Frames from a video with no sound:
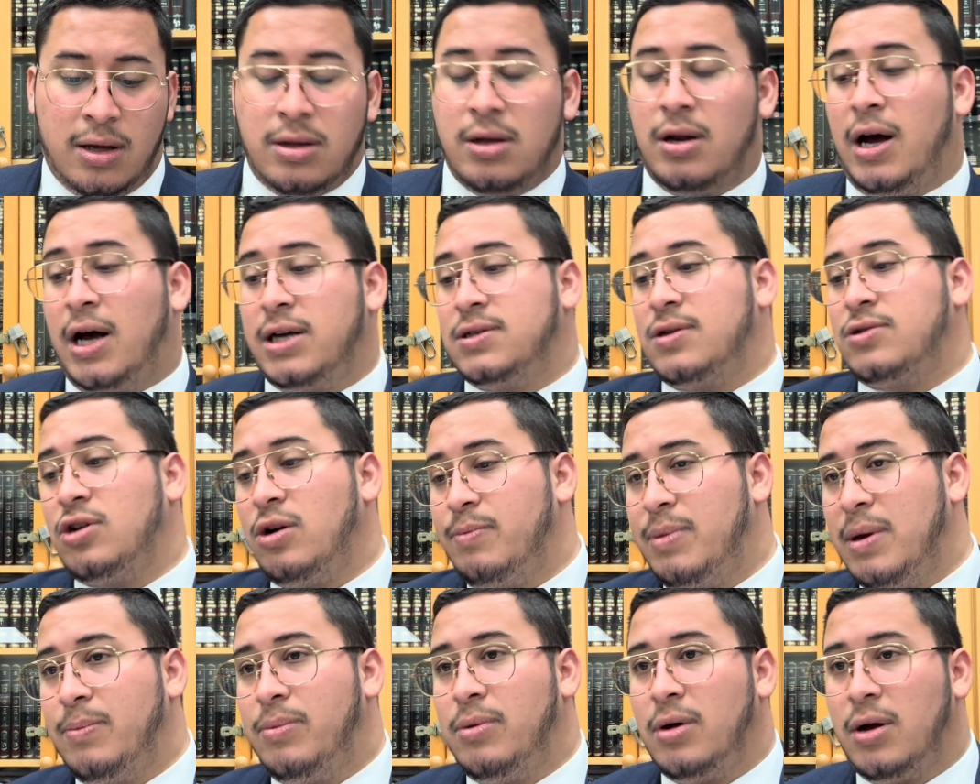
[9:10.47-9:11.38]
And then Hashem
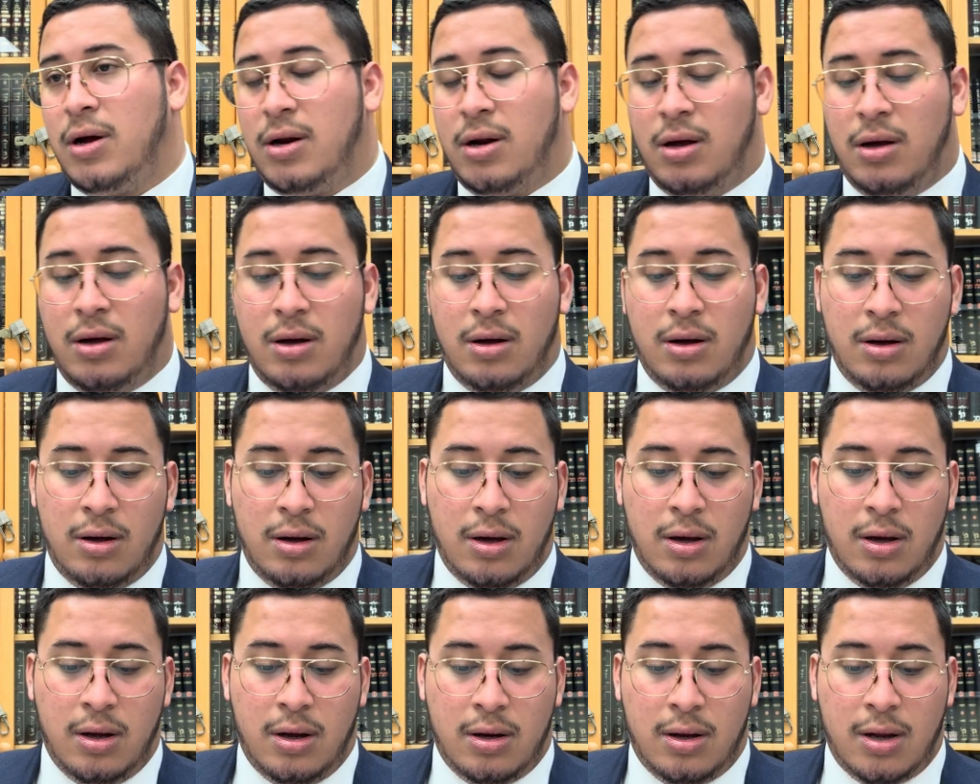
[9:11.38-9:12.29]
people are going to
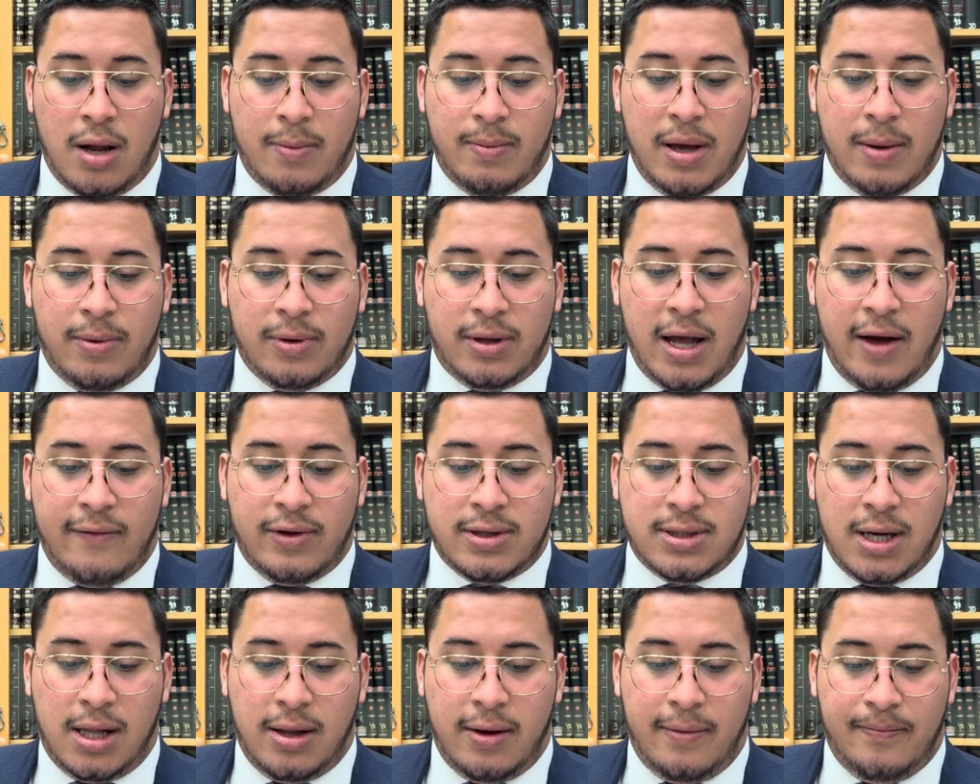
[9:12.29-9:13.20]
not be able to have a
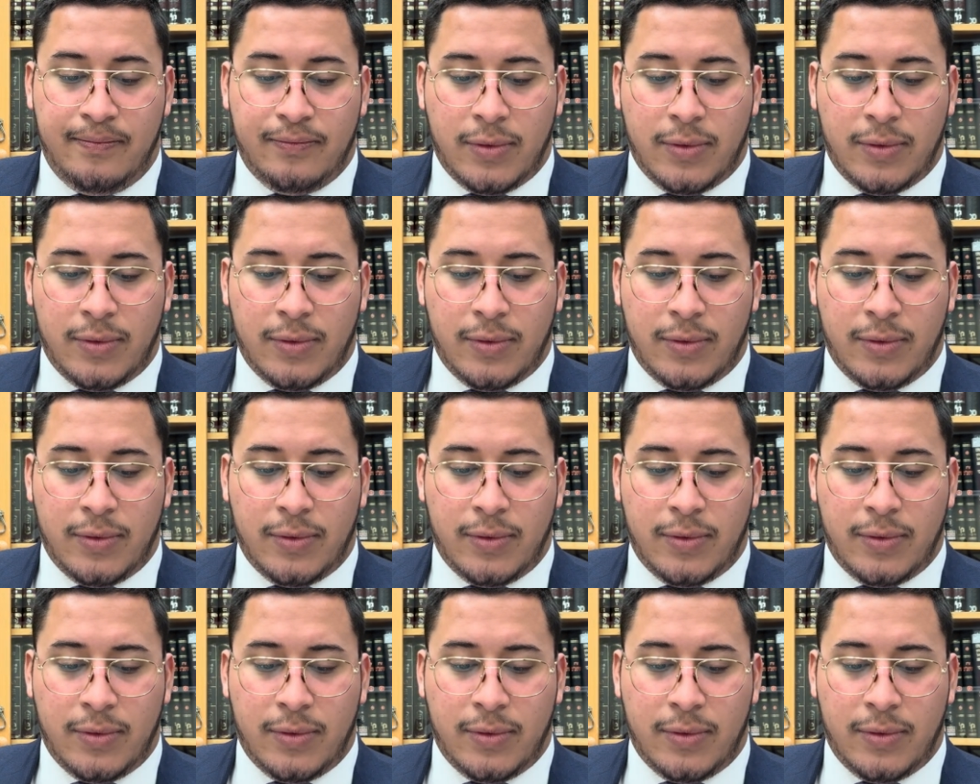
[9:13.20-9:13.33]
tzala.